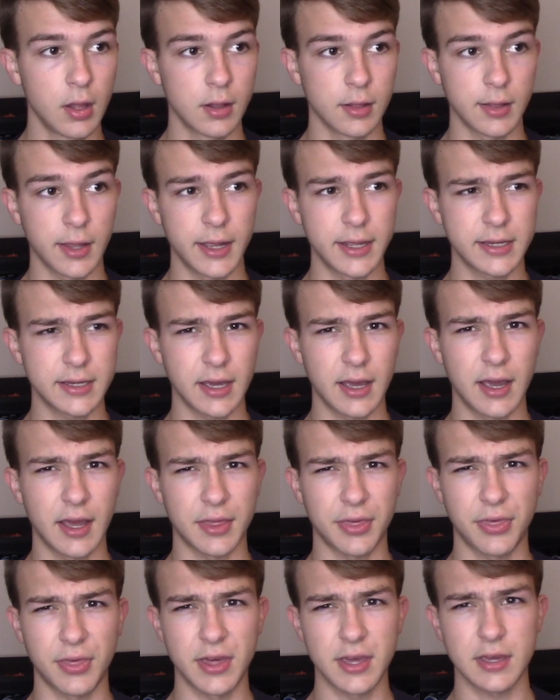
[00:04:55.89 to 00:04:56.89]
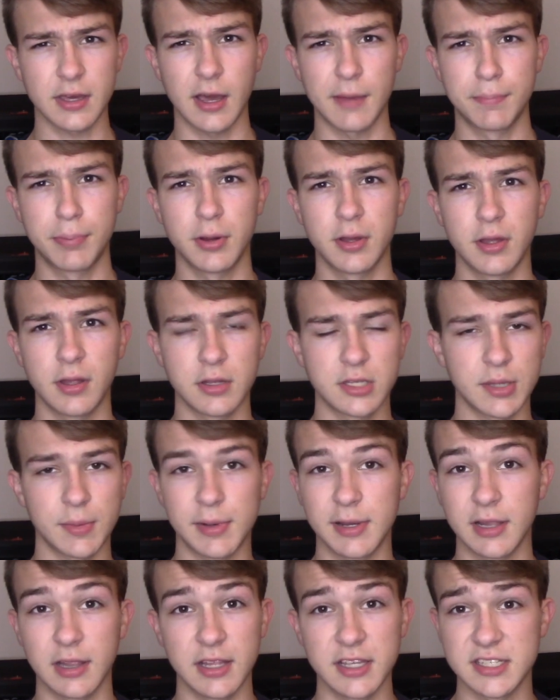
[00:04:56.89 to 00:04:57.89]
Like, I think I put some
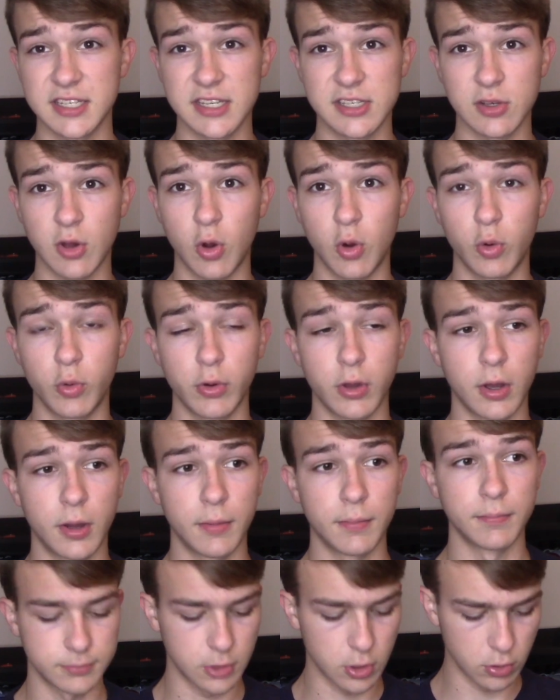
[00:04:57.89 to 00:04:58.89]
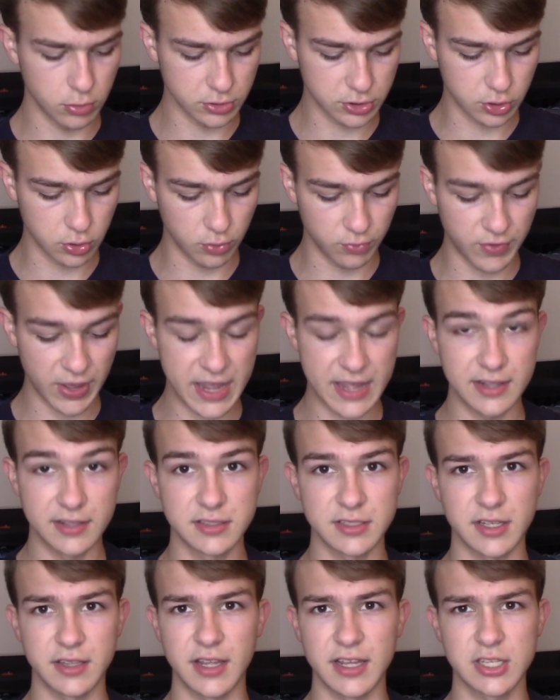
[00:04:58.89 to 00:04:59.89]
of Lizzie's old school
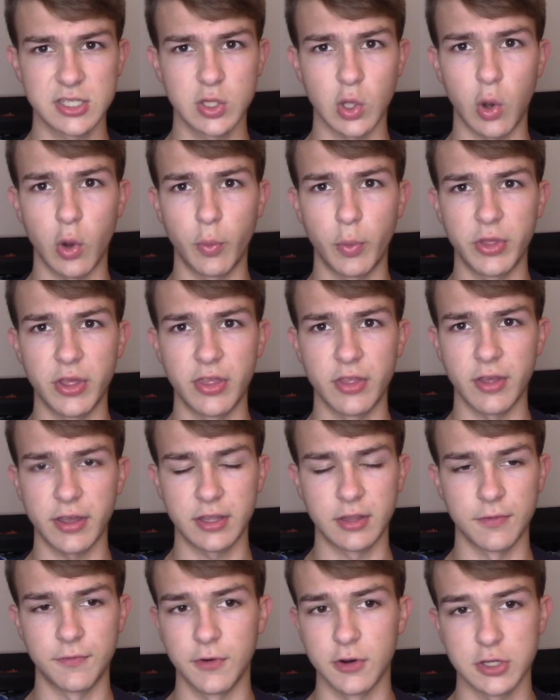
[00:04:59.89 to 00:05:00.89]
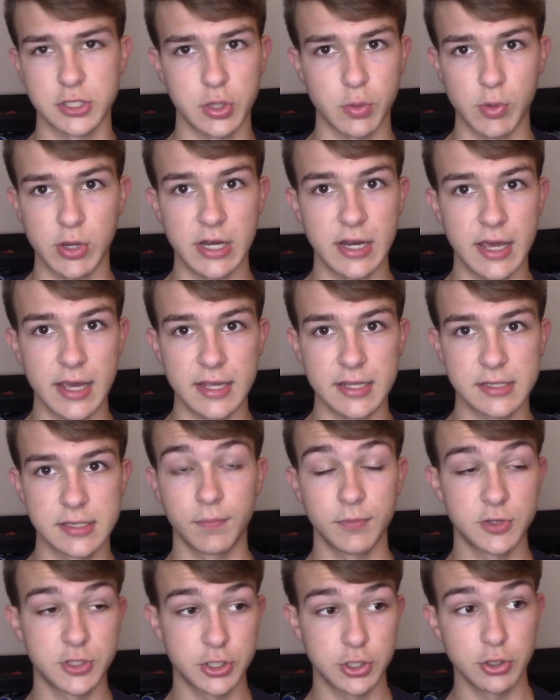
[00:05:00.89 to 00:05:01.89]
Vans, and they sold within like the first 3 days.
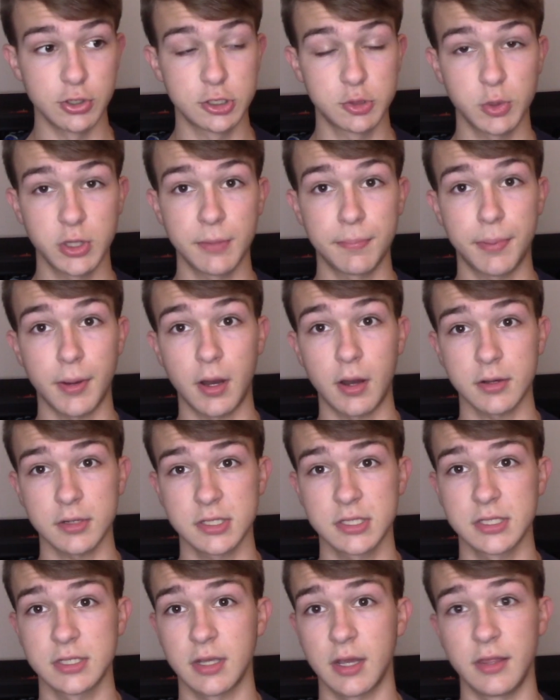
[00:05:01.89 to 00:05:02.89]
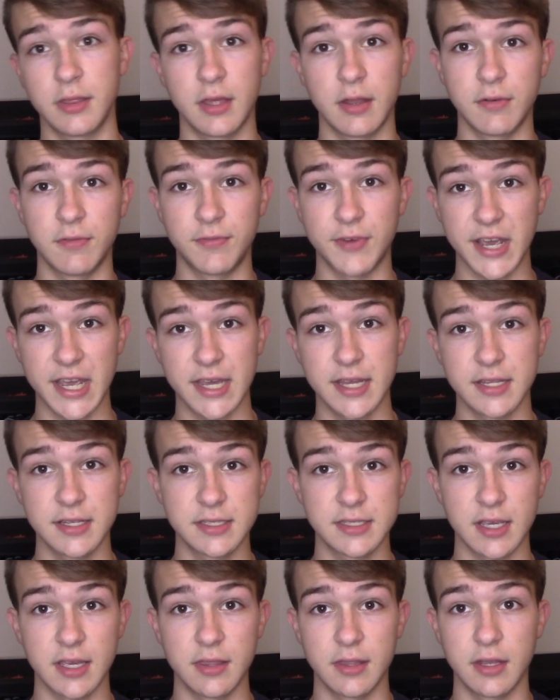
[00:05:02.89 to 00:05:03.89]
Shoes with the box, and then
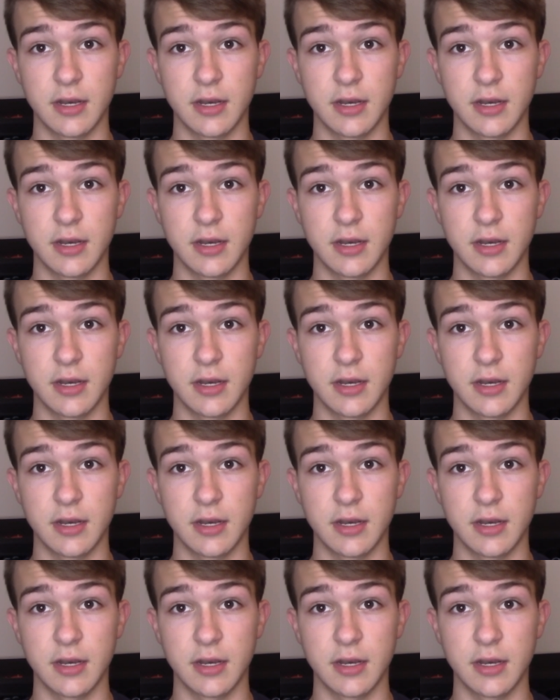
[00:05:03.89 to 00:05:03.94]
Vans, and then